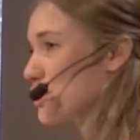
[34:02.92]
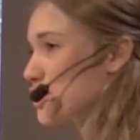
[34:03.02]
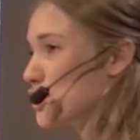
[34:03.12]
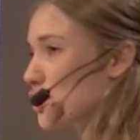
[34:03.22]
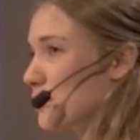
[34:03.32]

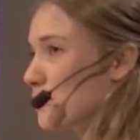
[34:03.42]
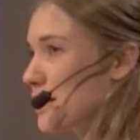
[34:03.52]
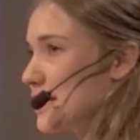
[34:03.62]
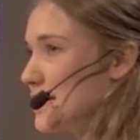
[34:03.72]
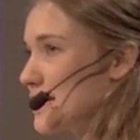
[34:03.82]
worst storm
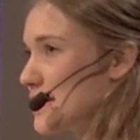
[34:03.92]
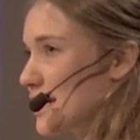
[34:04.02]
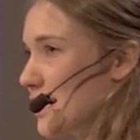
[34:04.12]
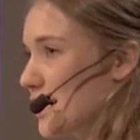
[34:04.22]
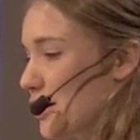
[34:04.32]
with it.
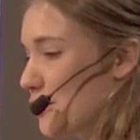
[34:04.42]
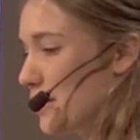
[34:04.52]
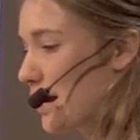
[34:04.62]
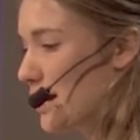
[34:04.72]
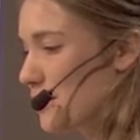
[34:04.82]

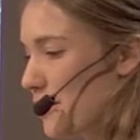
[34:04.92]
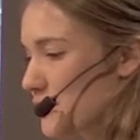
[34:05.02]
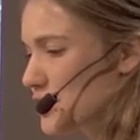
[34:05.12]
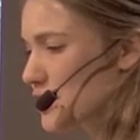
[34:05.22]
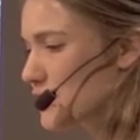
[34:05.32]
I had
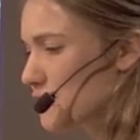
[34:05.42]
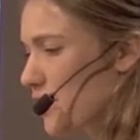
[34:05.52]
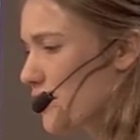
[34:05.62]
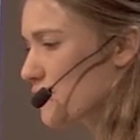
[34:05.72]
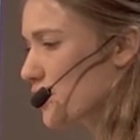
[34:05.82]
about
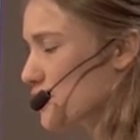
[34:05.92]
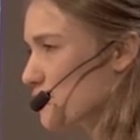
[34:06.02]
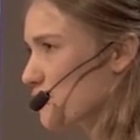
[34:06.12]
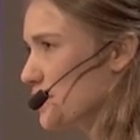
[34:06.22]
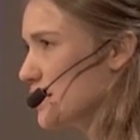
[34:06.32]
65 knots
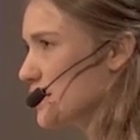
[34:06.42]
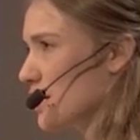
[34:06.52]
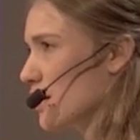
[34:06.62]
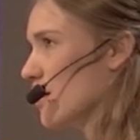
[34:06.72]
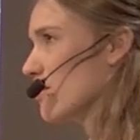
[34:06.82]
of wind,
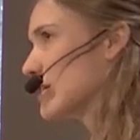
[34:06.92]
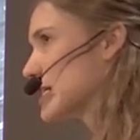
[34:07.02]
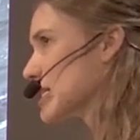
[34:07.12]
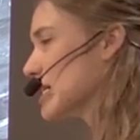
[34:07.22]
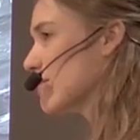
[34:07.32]

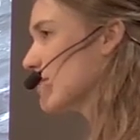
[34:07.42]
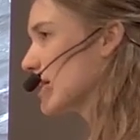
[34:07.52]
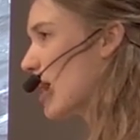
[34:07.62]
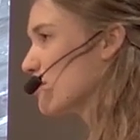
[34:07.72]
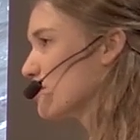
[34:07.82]
which isn't even
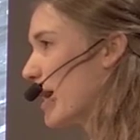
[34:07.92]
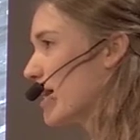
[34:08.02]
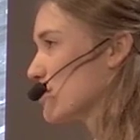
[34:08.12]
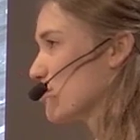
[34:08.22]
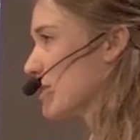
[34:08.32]
that
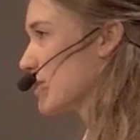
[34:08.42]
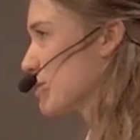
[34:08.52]
bad, but